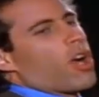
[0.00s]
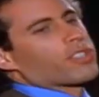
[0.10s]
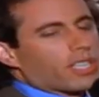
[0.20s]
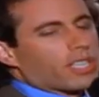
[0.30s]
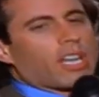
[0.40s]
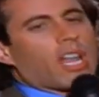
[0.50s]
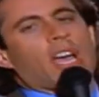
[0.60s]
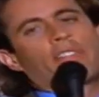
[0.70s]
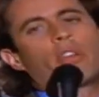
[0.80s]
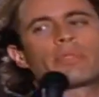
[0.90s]
marks the
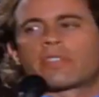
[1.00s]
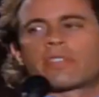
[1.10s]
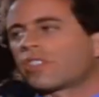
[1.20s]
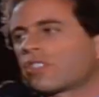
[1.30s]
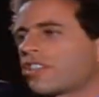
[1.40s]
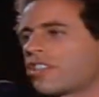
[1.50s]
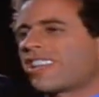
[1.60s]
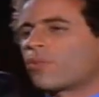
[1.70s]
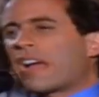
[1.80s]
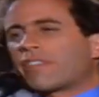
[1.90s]
decline of human civilization, I
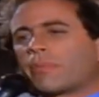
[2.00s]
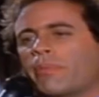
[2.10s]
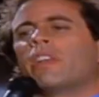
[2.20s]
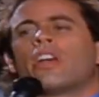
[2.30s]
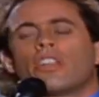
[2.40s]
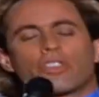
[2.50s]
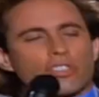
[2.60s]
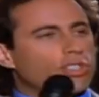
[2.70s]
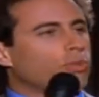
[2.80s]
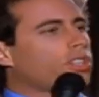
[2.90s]
think it would have to be the
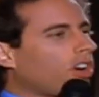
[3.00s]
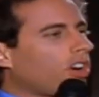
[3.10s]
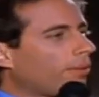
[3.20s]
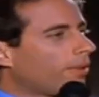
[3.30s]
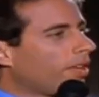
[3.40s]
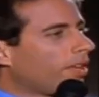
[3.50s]
snooze alarm.